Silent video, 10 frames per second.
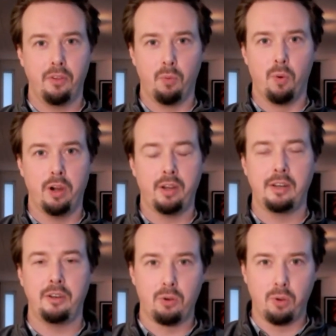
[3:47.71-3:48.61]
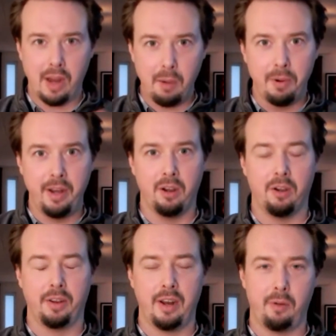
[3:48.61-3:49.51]
work that you're collaborating
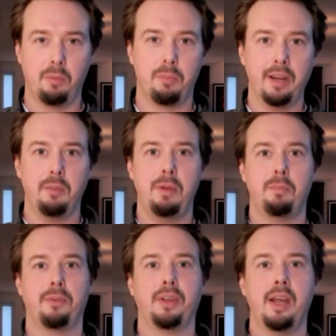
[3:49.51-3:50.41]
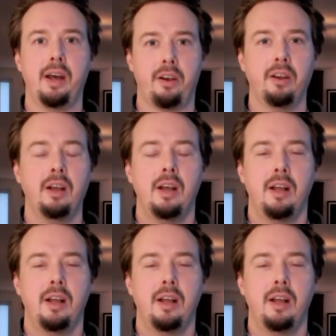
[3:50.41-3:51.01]
on and how we're bringing people together